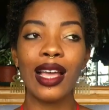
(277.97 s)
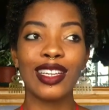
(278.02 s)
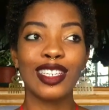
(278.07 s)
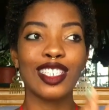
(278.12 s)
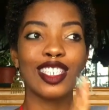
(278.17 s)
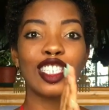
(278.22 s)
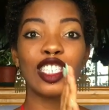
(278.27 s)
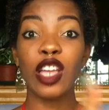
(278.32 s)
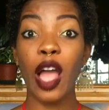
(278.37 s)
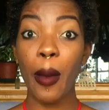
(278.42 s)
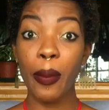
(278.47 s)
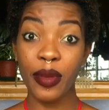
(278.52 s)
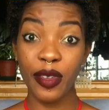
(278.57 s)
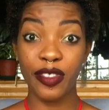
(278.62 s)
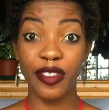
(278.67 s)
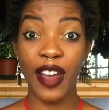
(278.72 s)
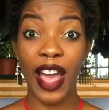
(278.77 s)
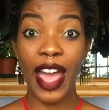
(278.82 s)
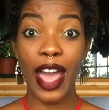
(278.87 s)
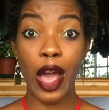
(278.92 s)

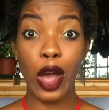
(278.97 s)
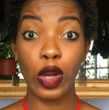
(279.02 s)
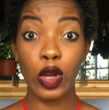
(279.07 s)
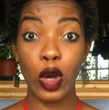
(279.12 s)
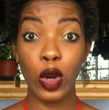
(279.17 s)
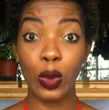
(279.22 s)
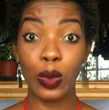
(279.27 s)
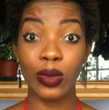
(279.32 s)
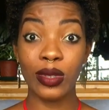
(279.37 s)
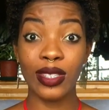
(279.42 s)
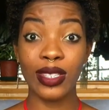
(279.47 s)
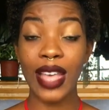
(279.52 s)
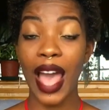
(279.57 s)
Shopify account,